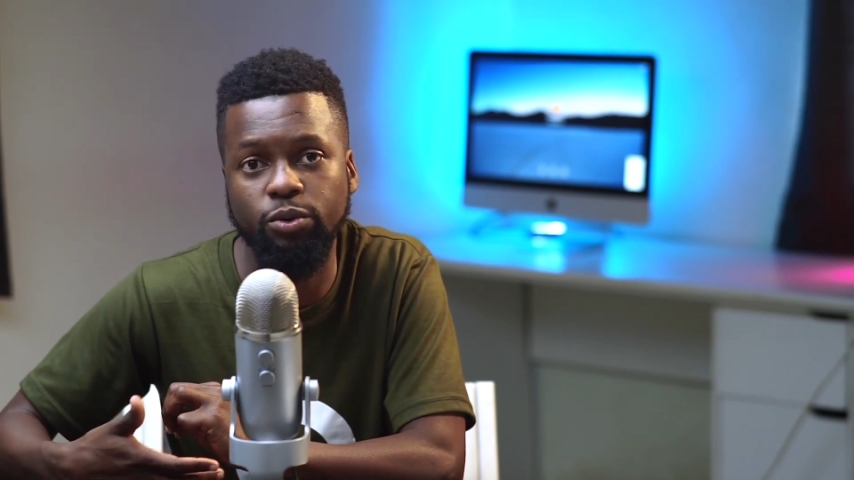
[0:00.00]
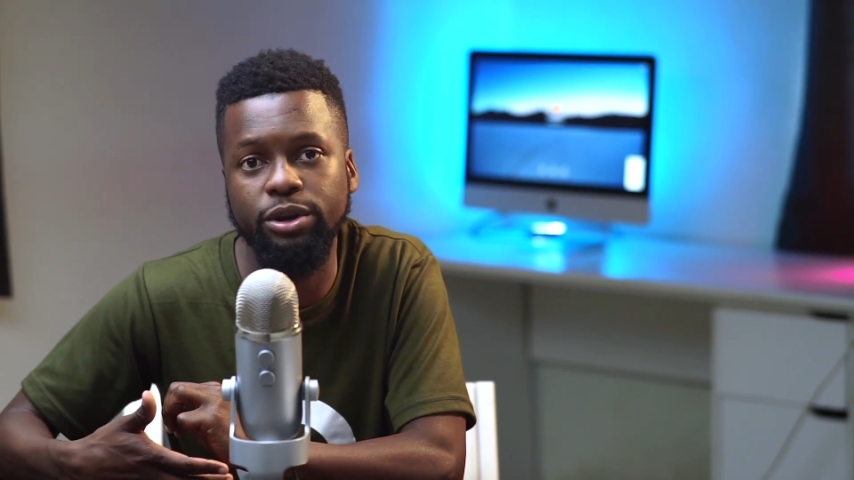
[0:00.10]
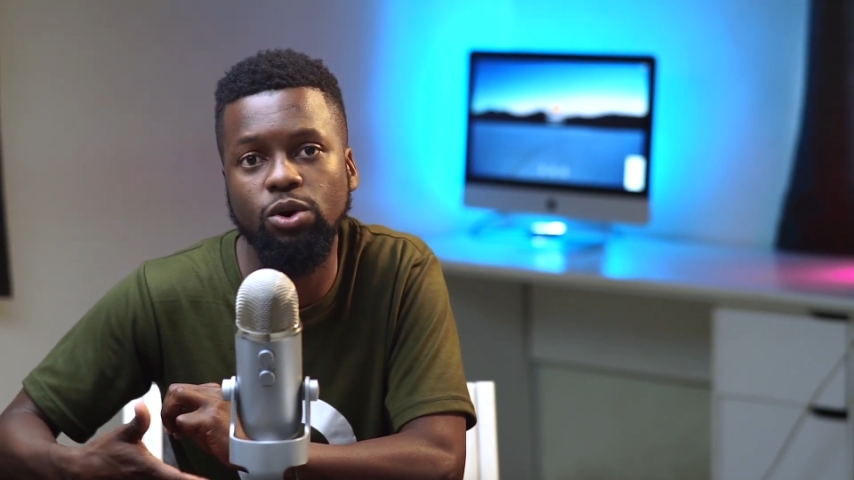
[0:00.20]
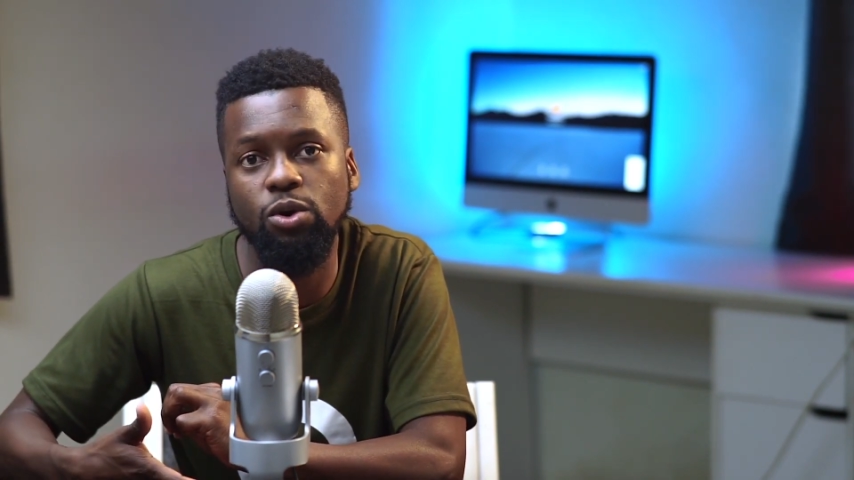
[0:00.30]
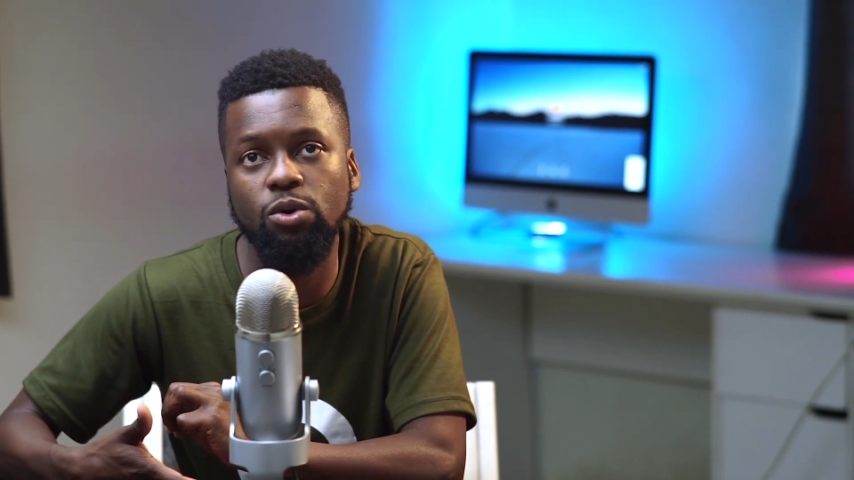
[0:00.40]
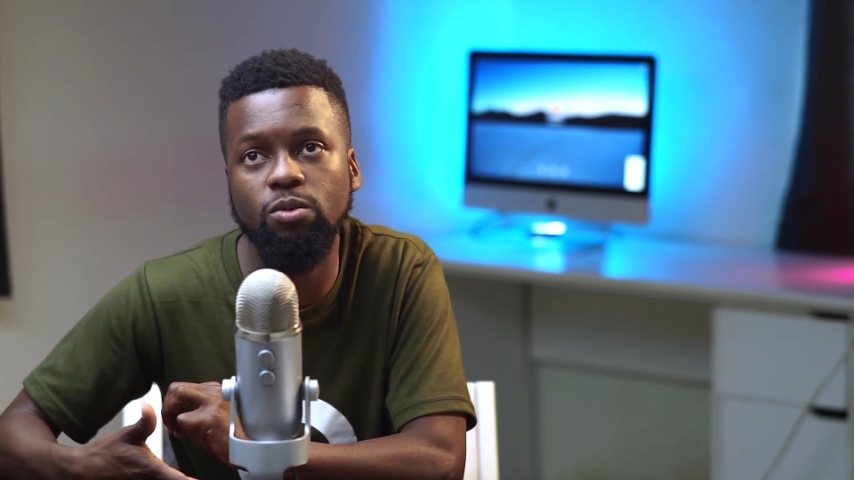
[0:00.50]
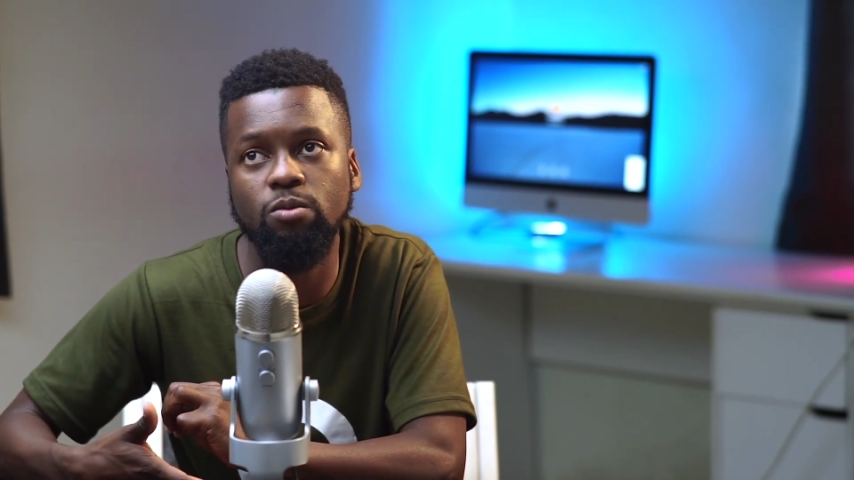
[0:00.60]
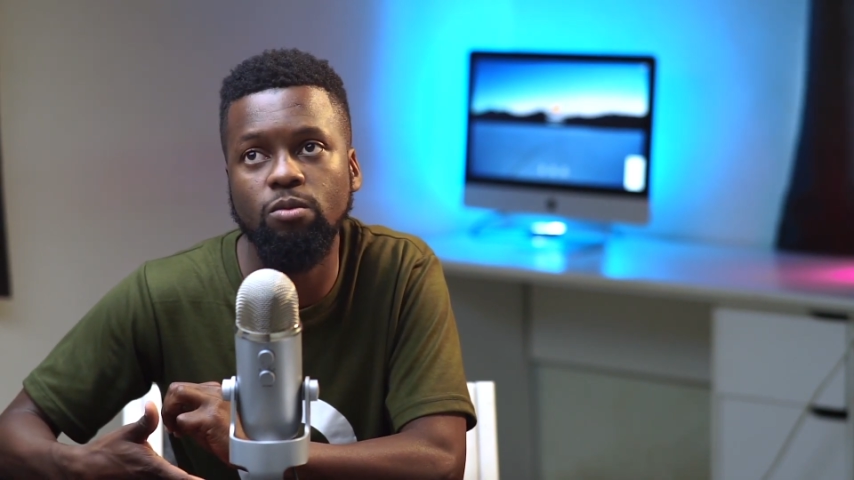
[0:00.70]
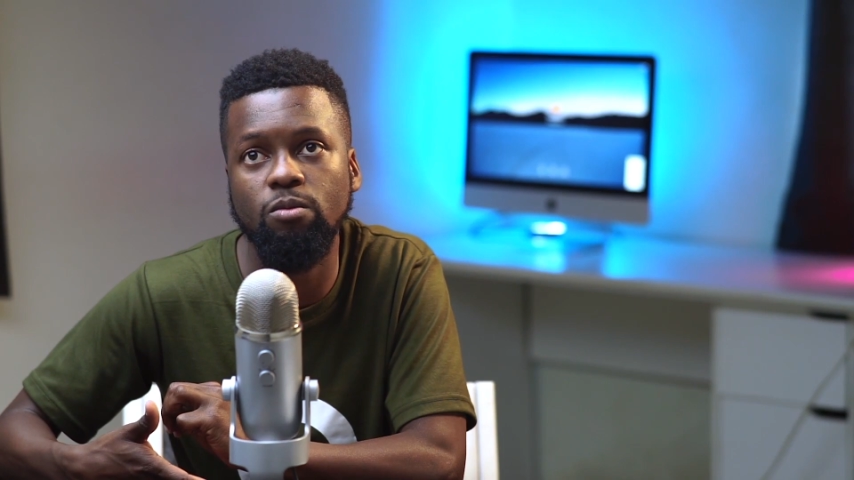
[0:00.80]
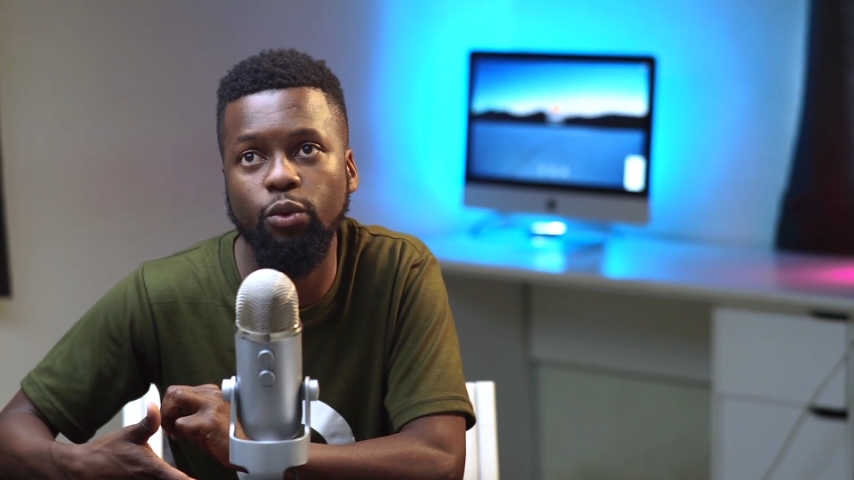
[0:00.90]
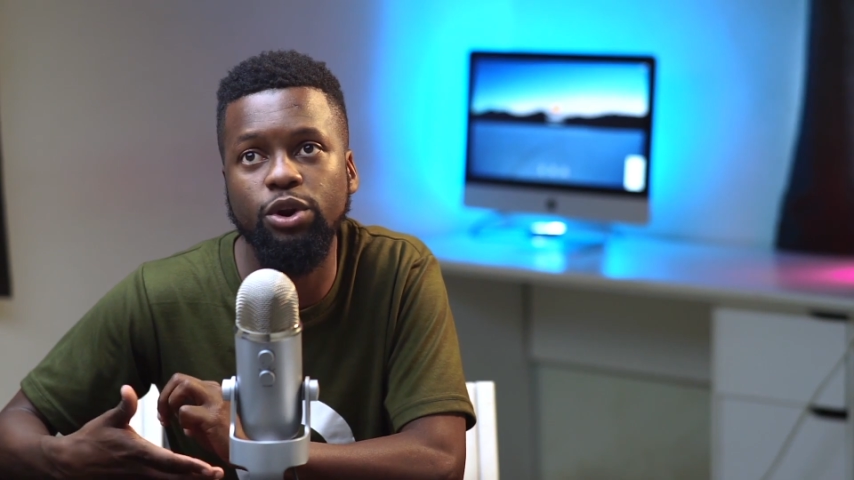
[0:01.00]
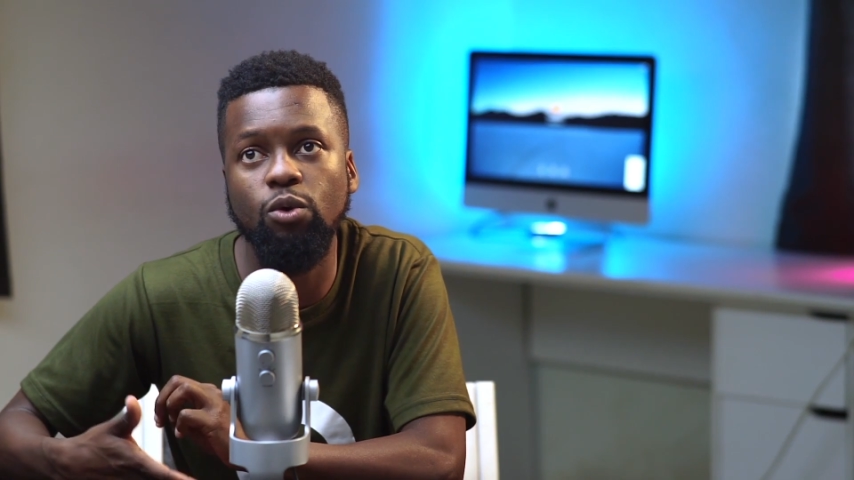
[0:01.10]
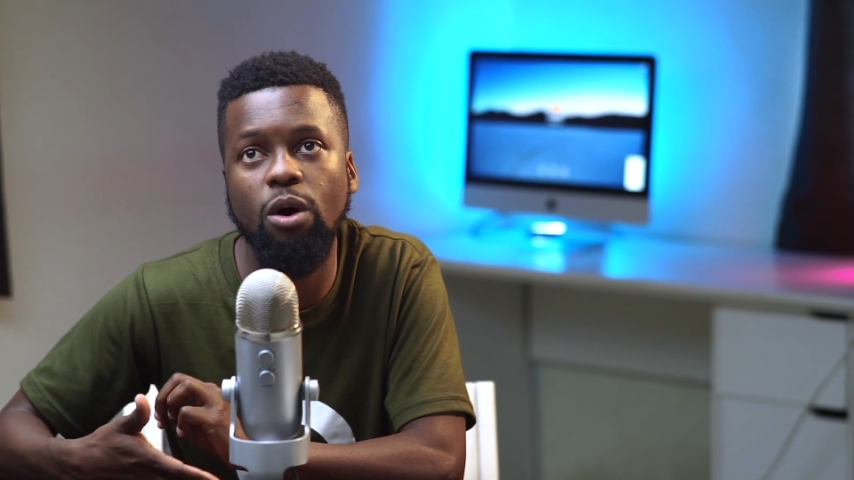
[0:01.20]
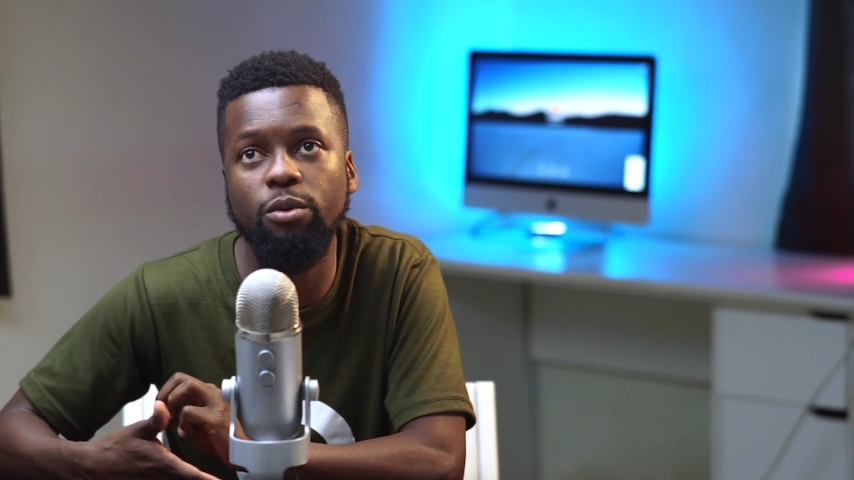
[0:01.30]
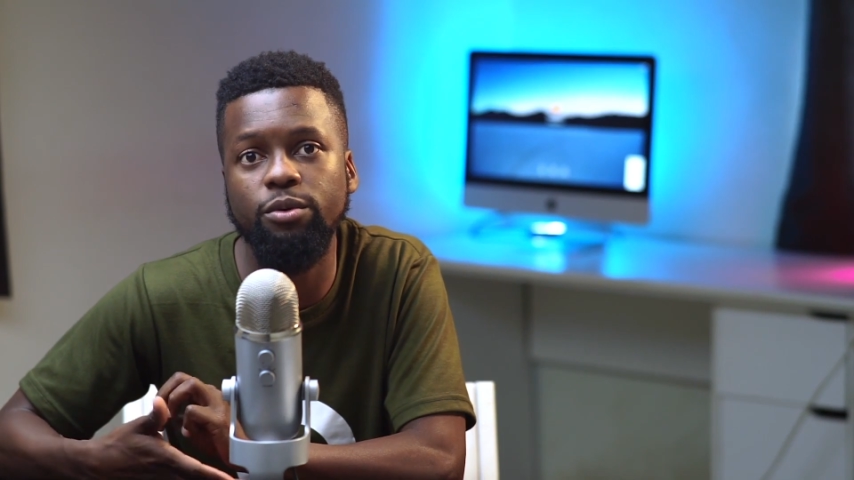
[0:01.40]
We know we know
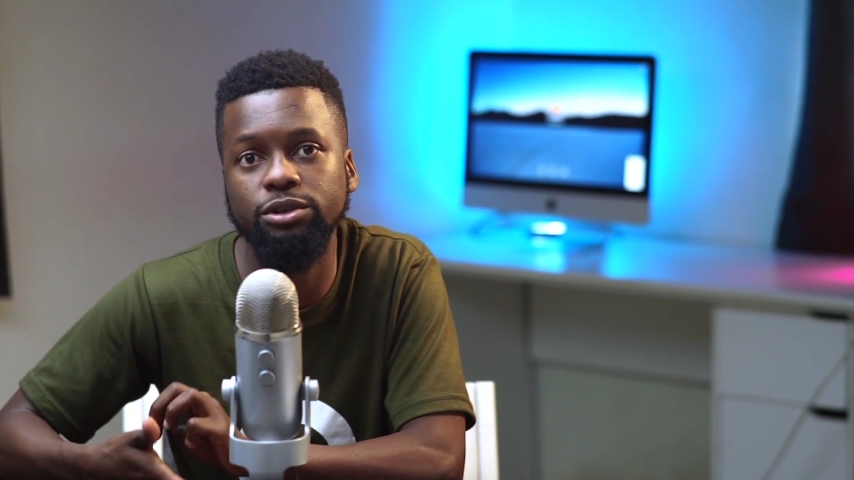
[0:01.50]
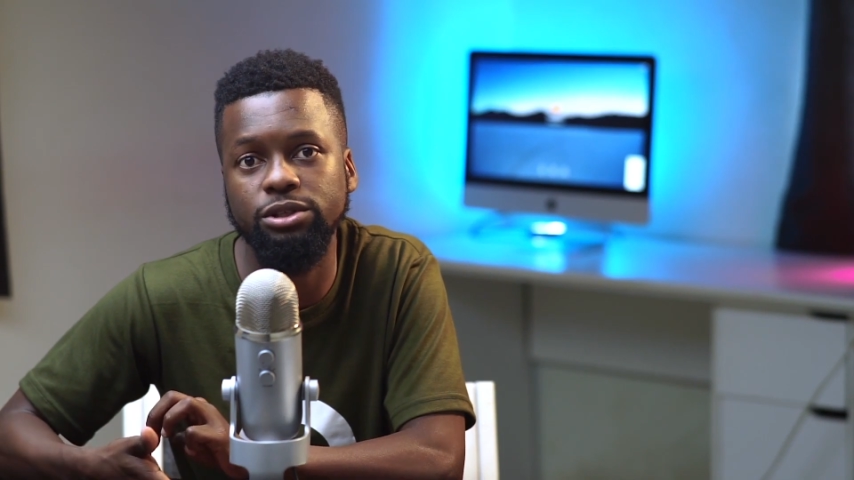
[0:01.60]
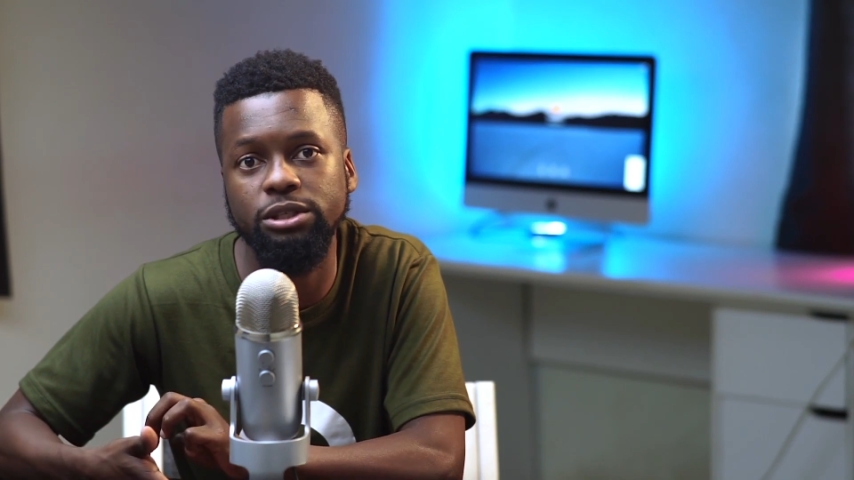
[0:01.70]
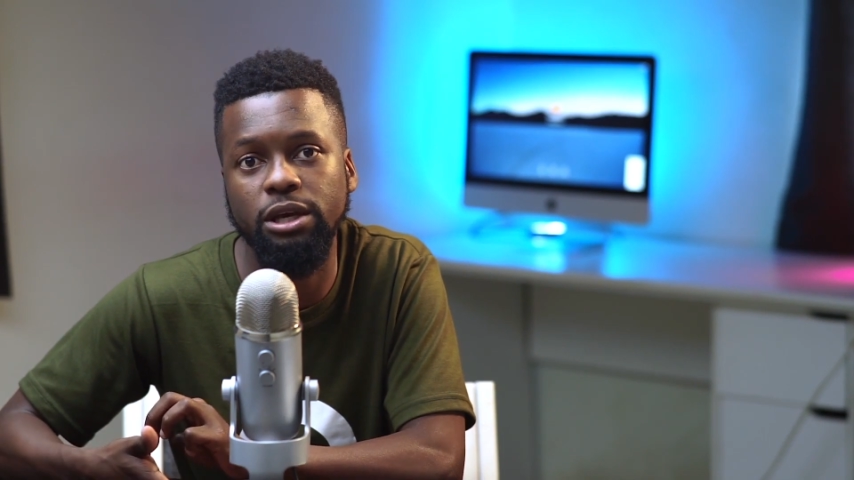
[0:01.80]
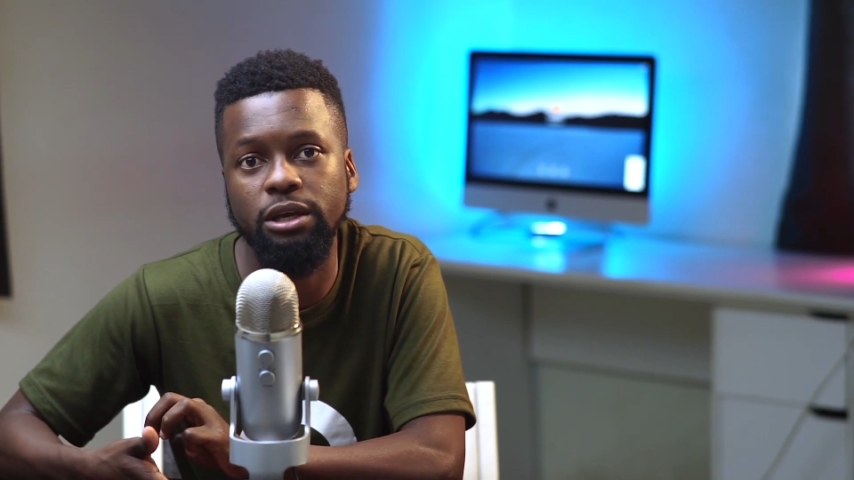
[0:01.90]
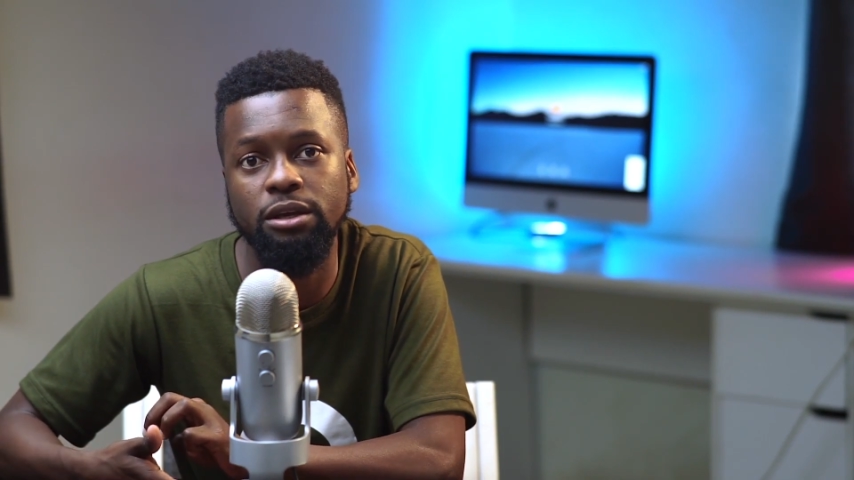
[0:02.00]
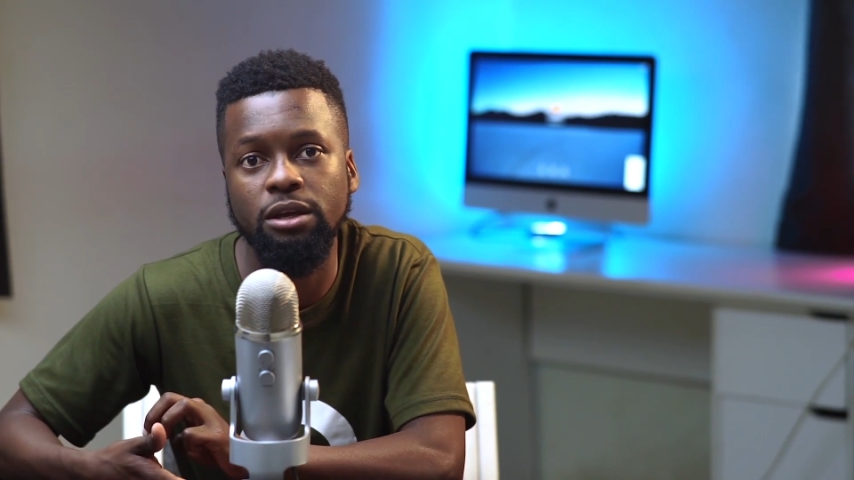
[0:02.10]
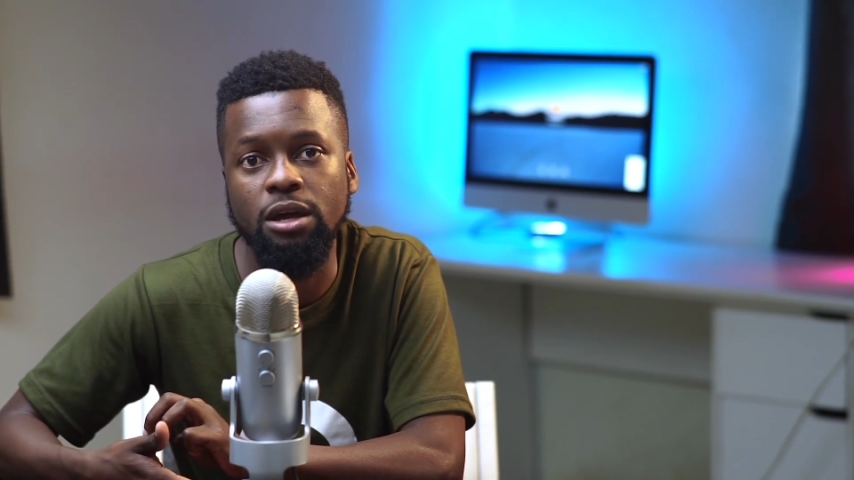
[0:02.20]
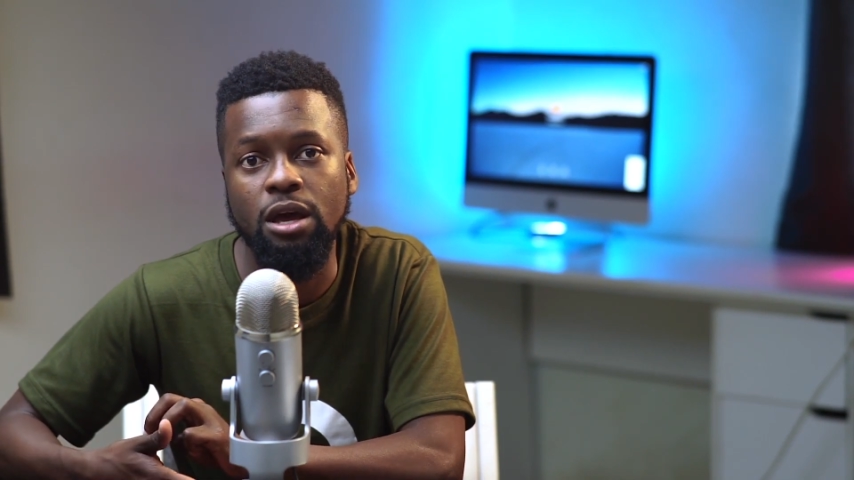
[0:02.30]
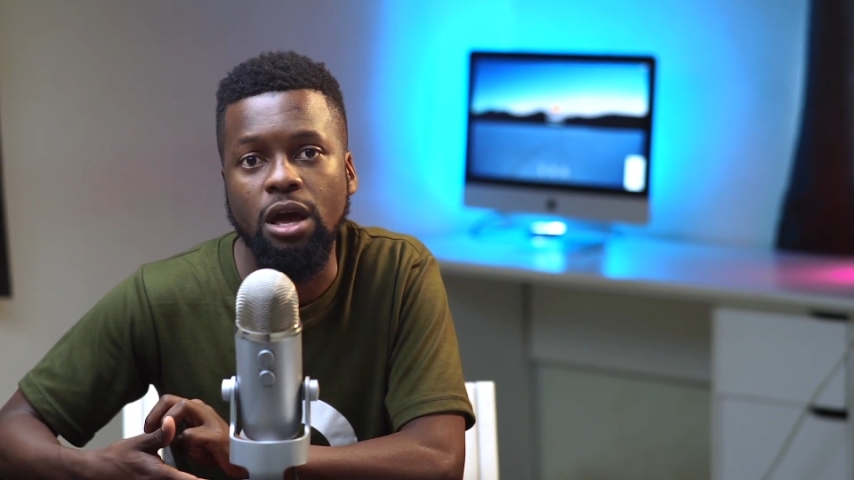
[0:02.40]
what we want to say.